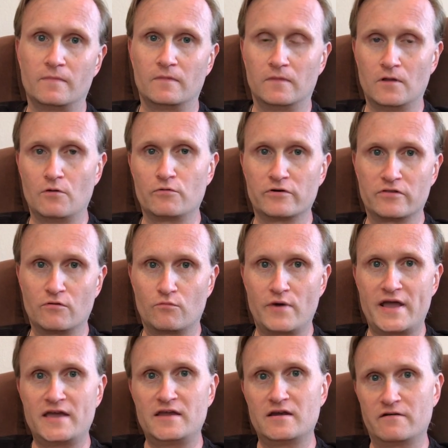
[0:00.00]
lowered the
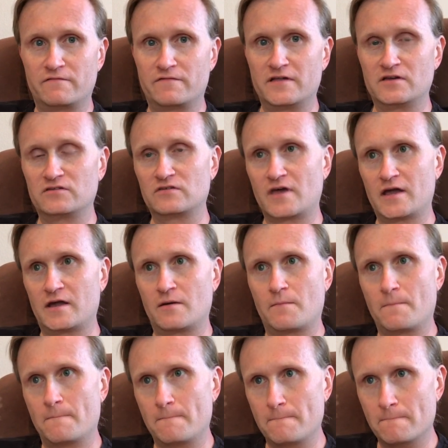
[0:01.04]
weight of things like
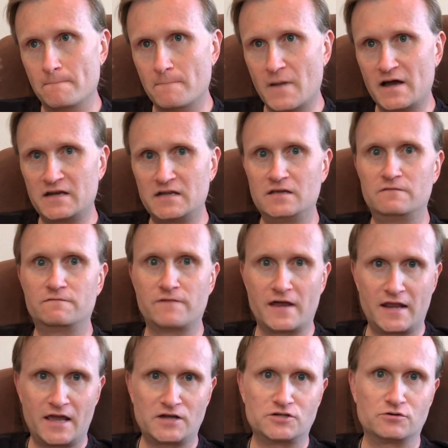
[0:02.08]
money,
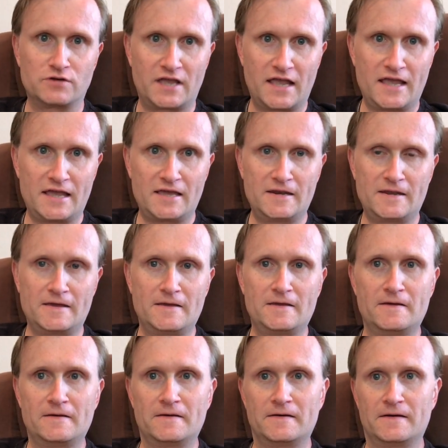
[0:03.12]
financial gain,
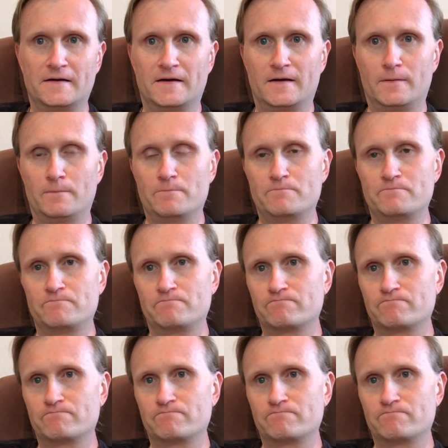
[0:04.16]
um,